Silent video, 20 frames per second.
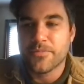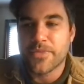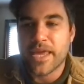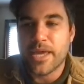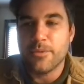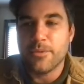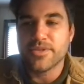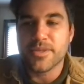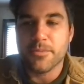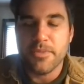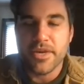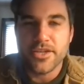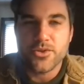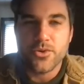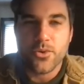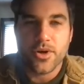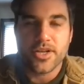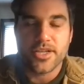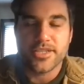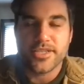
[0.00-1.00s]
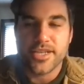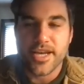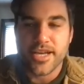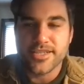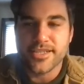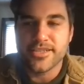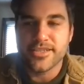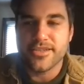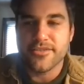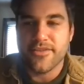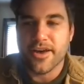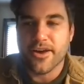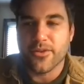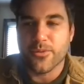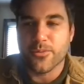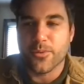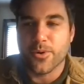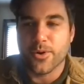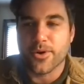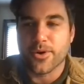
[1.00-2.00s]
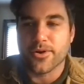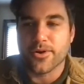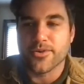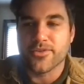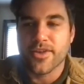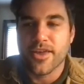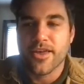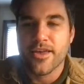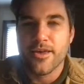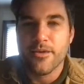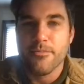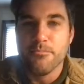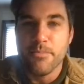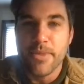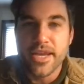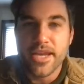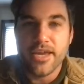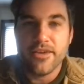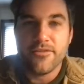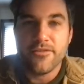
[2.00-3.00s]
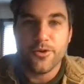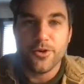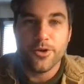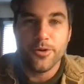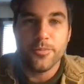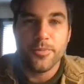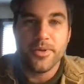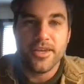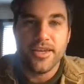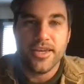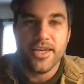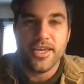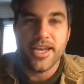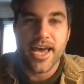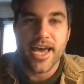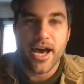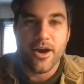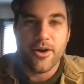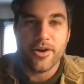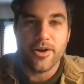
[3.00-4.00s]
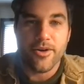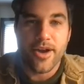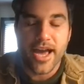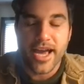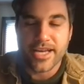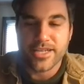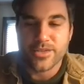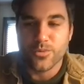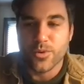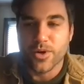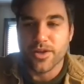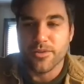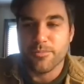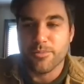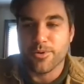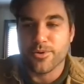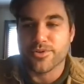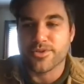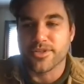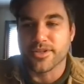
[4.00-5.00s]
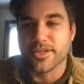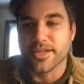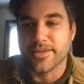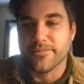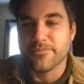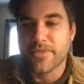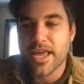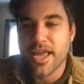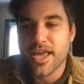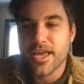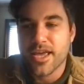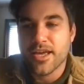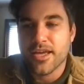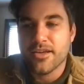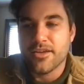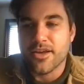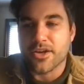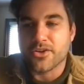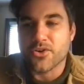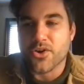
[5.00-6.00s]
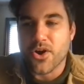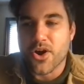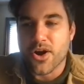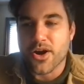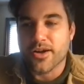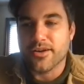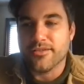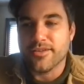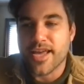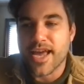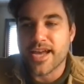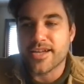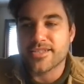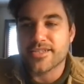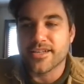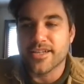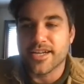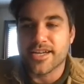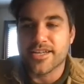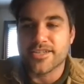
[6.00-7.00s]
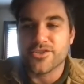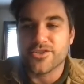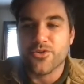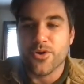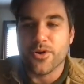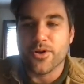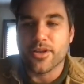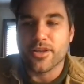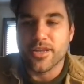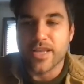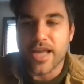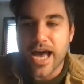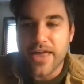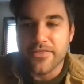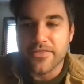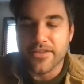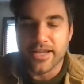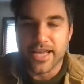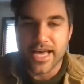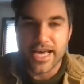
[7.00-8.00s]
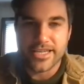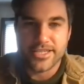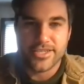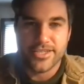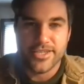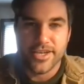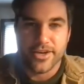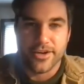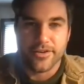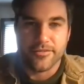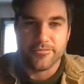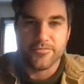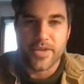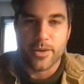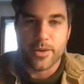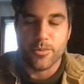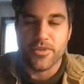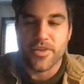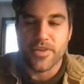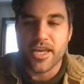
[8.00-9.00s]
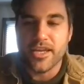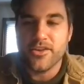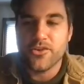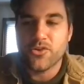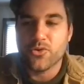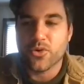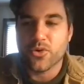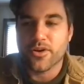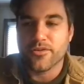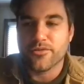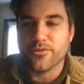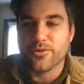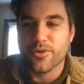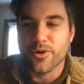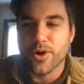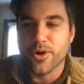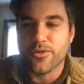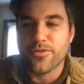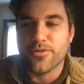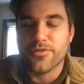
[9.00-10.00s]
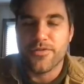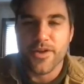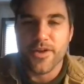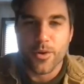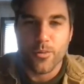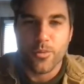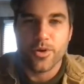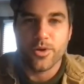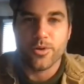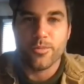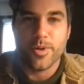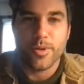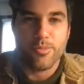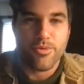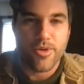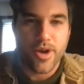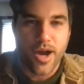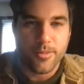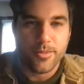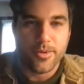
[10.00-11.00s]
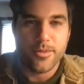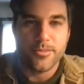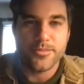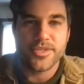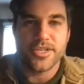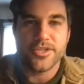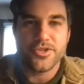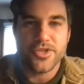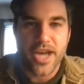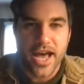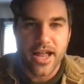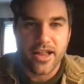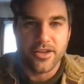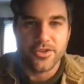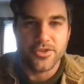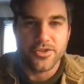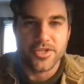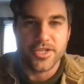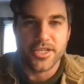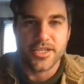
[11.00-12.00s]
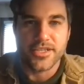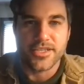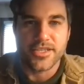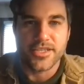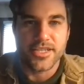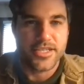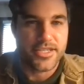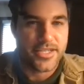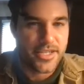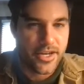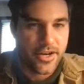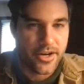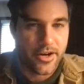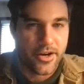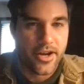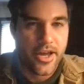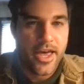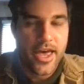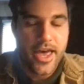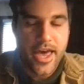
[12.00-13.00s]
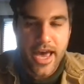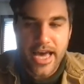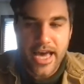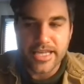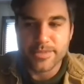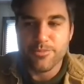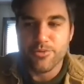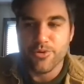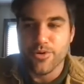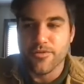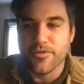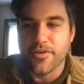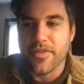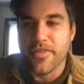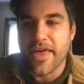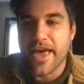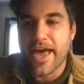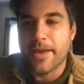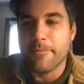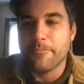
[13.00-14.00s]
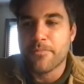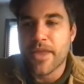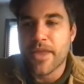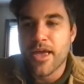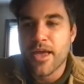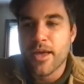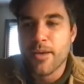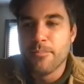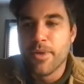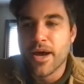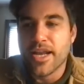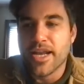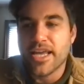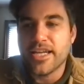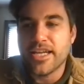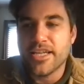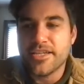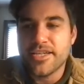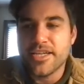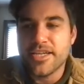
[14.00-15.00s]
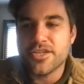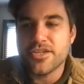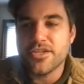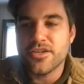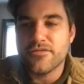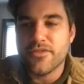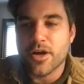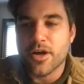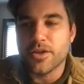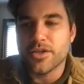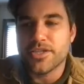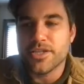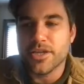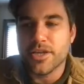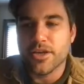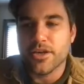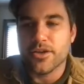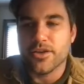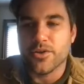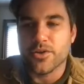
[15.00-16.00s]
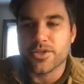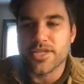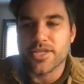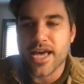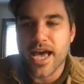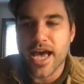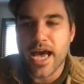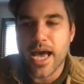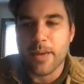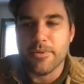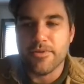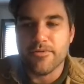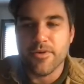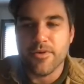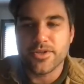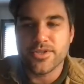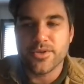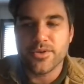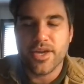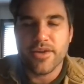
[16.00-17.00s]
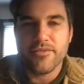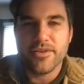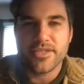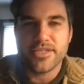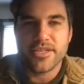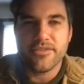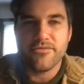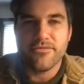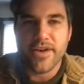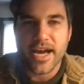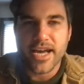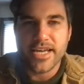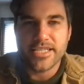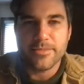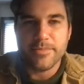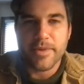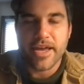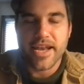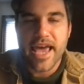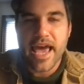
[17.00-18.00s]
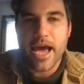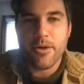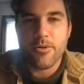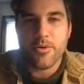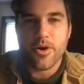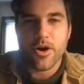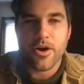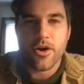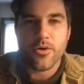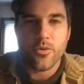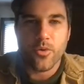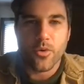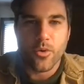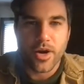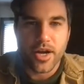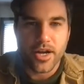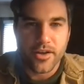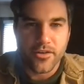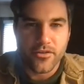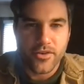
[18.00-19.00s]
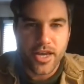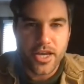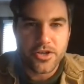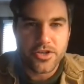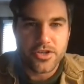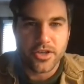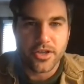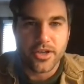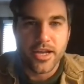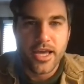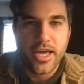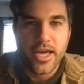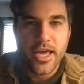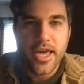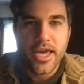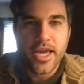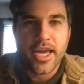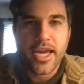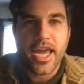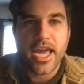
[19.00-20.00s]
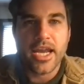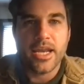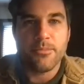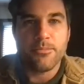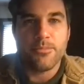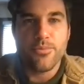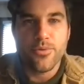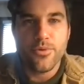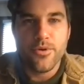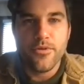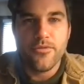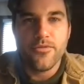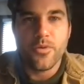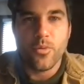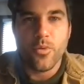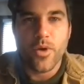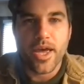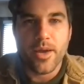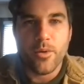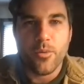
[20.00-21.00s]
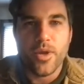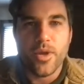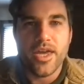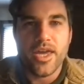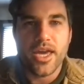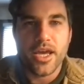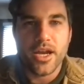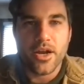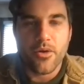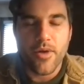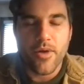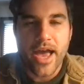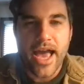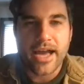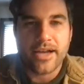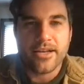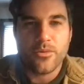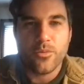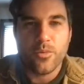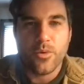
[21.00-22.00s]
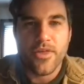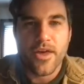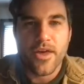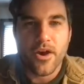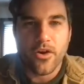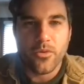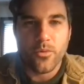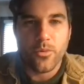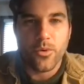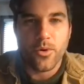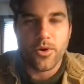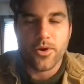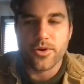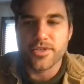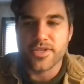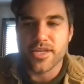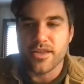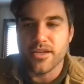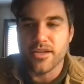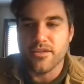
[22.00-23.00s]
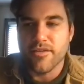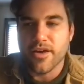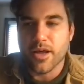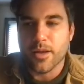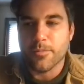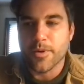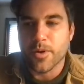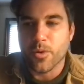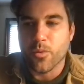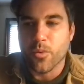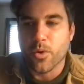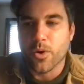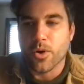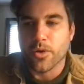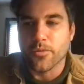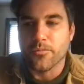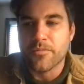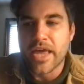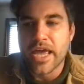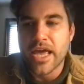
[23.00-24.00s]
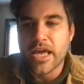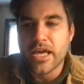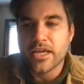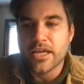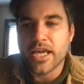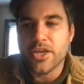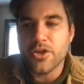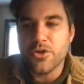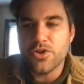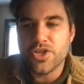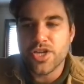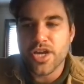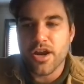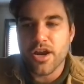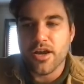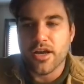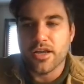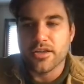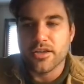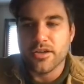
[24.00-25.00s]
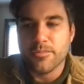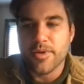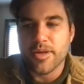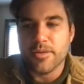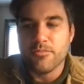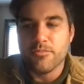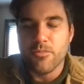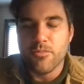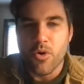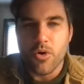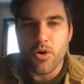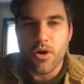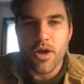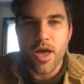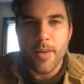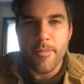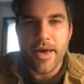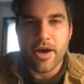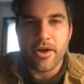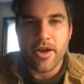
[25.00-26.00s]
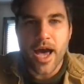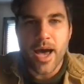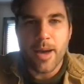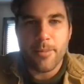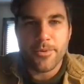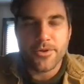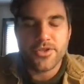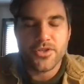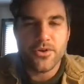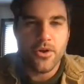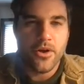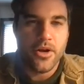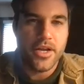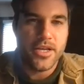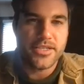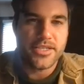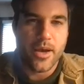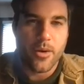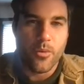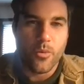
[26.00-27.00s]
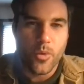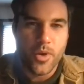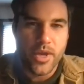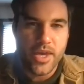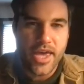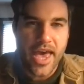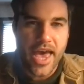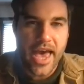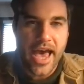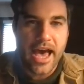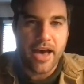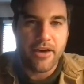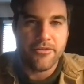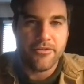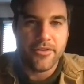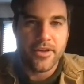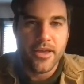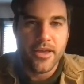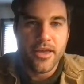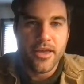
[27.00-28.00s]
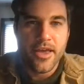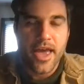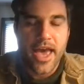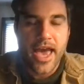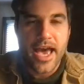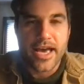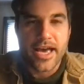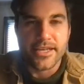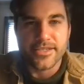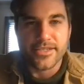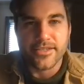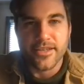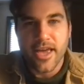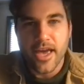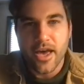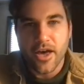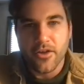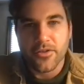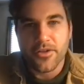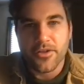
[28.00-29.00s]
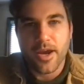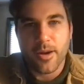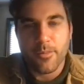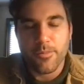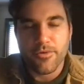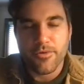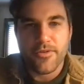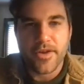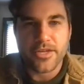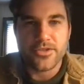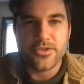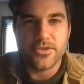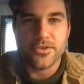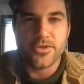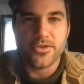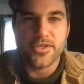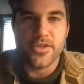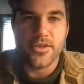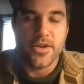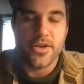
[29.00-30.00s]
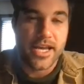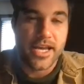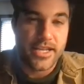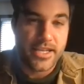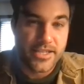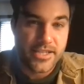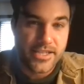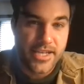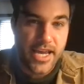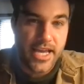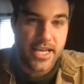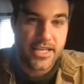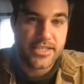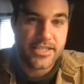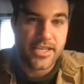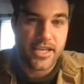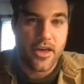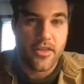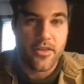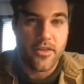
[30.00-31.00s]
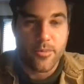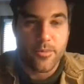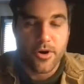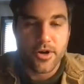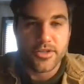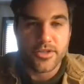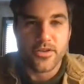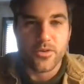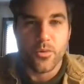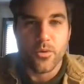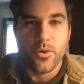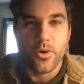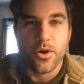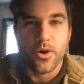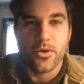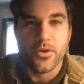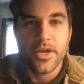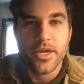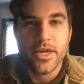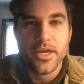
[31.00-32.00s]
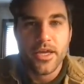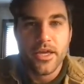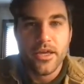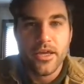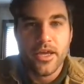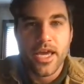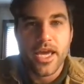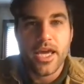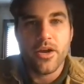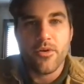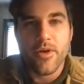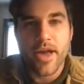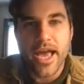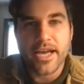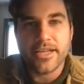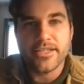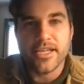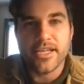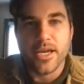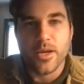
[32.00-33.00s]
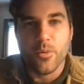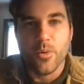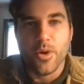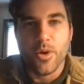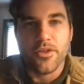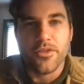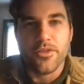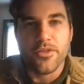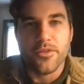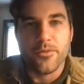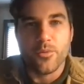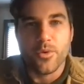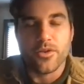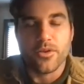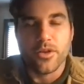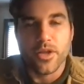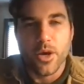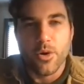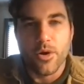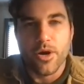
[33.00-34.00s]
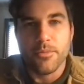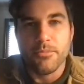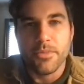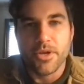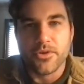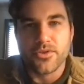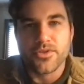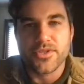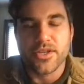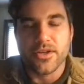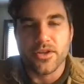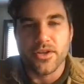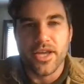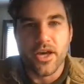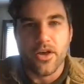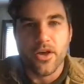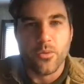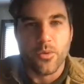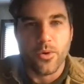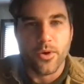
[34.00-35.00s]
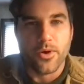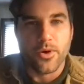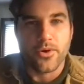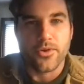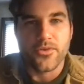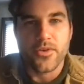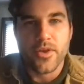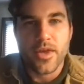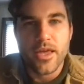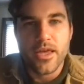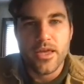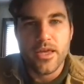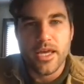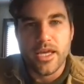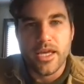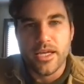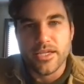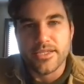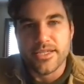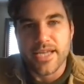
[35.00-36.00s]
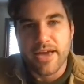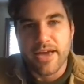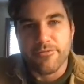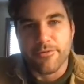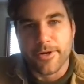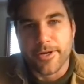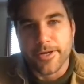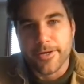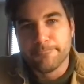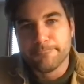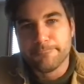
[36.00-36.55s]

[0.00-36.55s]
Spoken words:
He was a mentor to dozens of health workers, many of whom he now interacts with personally. Dr. Hart, the Addis Clinic has grown a lot in the last year. And with any sort of growth, there will be problems and challenges. This year has proven that. But in addition to volunteering your time, you've also given us advice about how our organization can improve the way we interact with health workers in the developing world. Can you share a little bit more about opportunities that we have as healthcare professionals in the United States and other parts of the world interacting with lower and middle skilled health workers in East Africa?